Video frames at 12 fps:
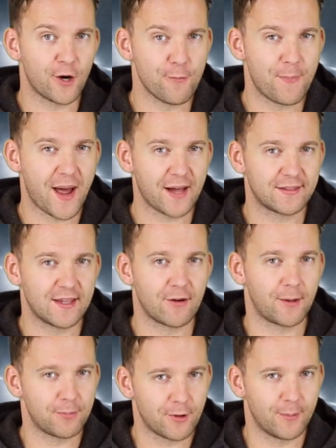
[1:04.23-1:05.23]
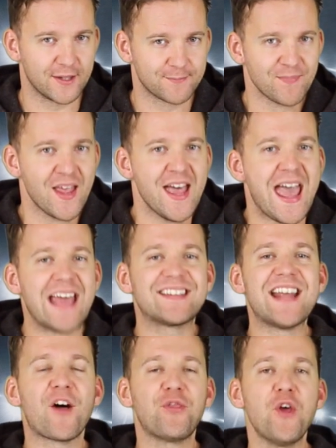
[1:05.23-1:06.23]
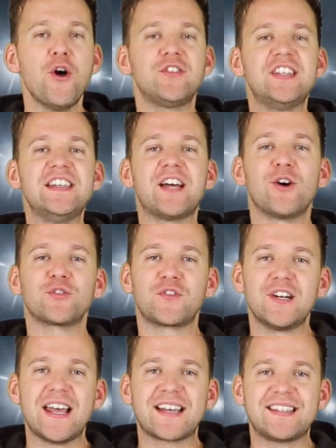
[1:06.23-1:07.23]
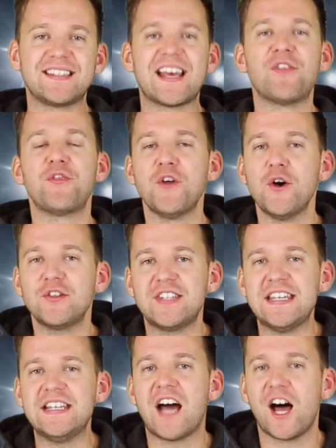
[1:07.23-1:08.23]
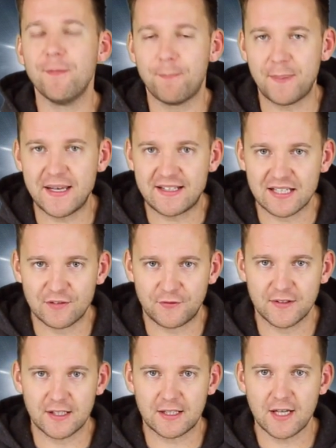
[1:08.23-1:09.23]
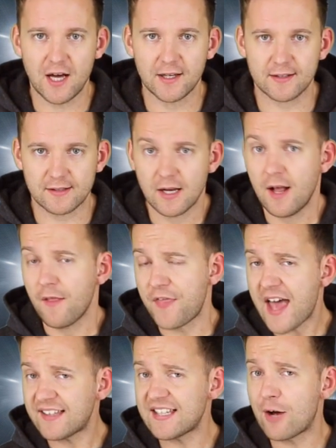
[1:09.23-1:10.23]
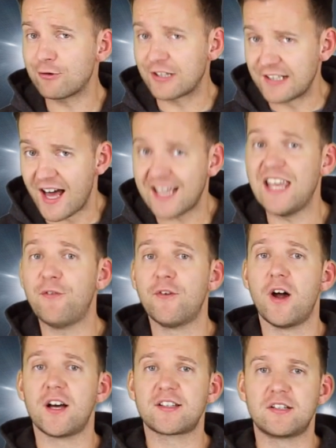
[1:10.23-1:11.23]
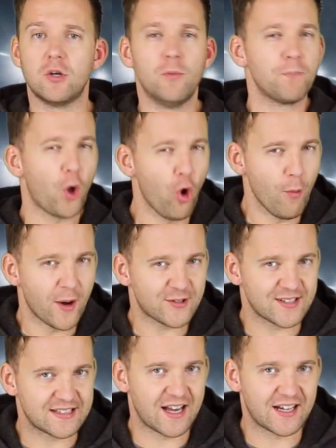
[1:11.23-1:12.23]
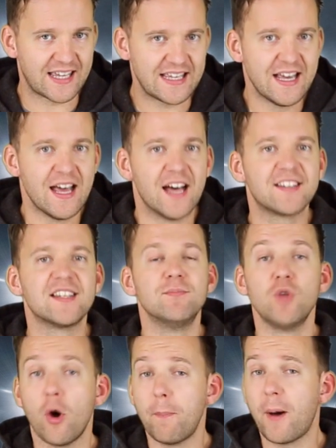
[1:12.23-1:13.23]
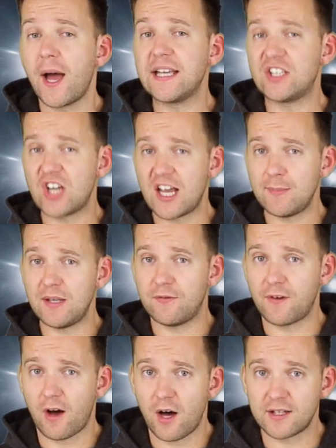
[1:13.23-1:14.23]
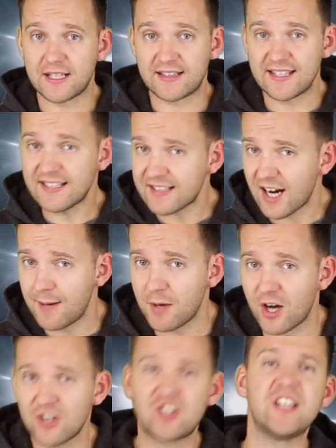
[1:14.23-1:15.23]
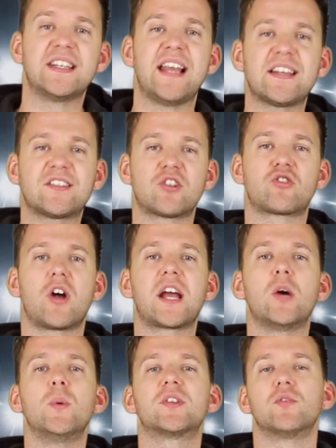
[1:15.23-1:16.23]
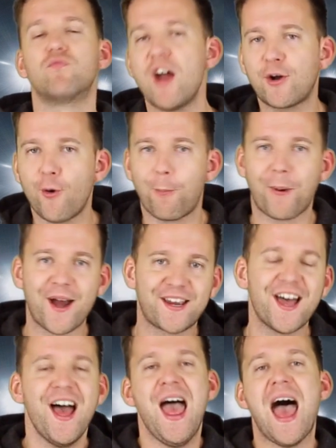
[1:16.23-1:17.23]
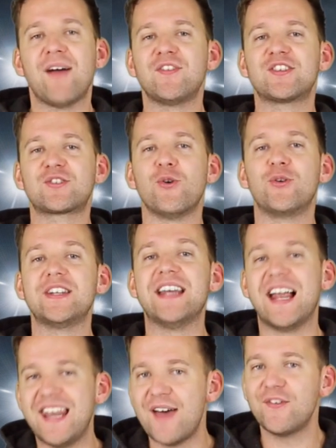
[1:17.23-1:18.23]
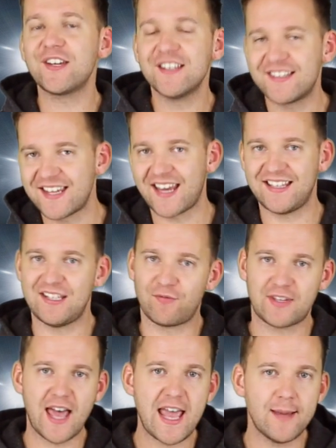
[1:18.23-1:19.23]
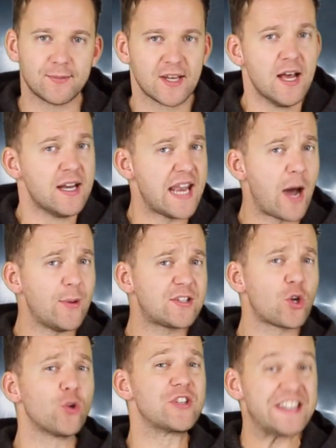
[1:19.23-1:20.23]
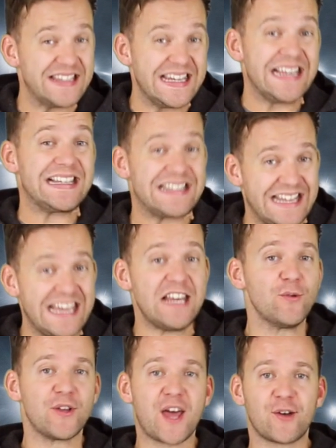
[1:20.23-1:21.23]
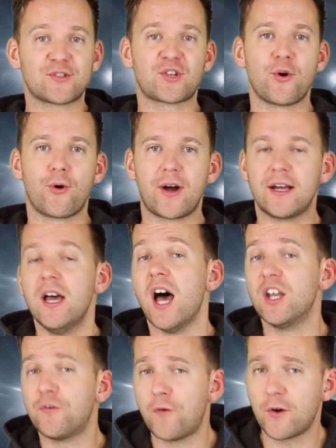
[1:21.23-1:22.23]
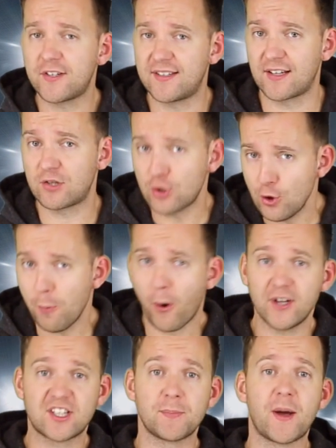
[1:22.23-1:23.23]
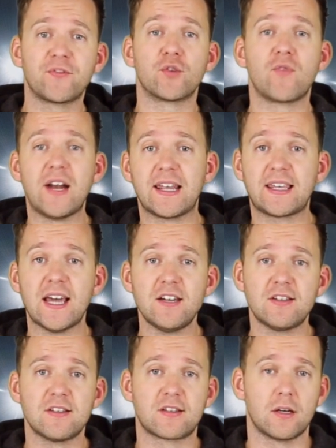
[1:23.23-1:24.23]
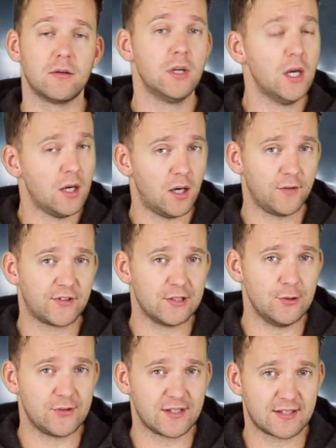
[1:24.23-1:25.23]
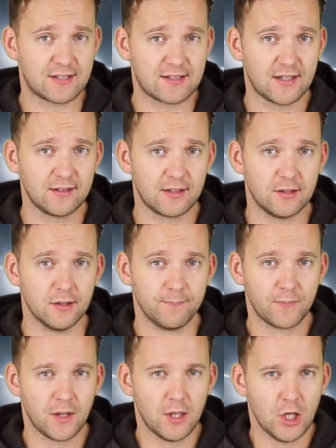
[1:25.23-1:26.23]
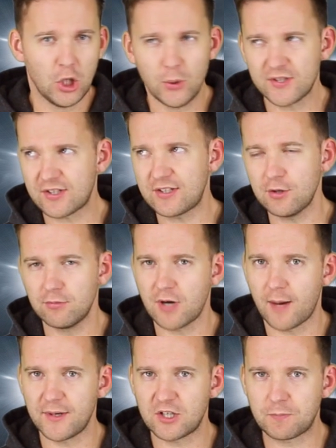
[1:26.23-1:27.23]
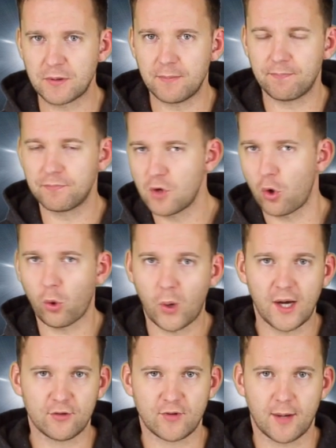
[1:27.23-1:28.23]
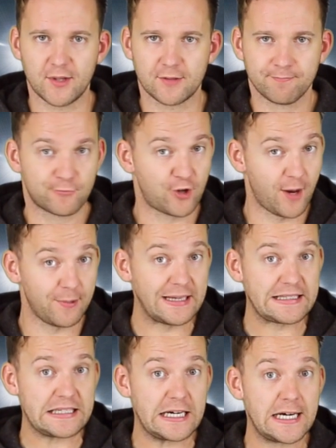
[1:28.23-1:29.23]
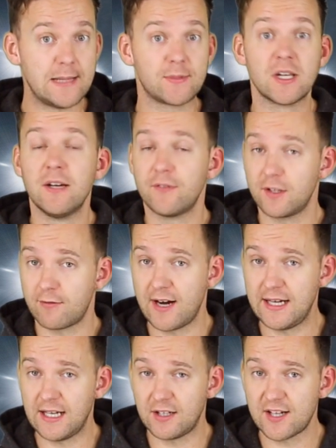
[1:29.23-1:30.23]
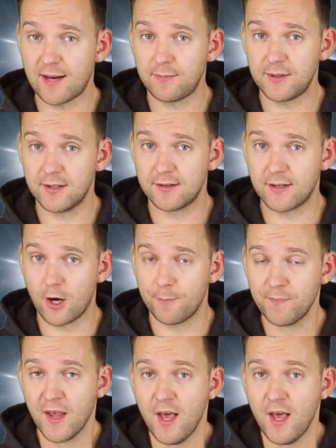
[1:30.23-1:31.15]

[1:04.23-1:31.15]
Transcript: go back there, I promise. It's now 13 goals for Alexis and 13 unbeaten for the Gunners. That sounds lucky for Arsenal, almost as lucky as the not buying Jamie Vardy. This time last year, the Leicester striker was a record breaker, having scored in 11 consecutive games. Now he's gone 16 without scoring, and the Foxes are two points above the relegation zone after losing to Sunderland who are still rubbish, but not quite as rubbish. Troubling times for the reigning champions, though.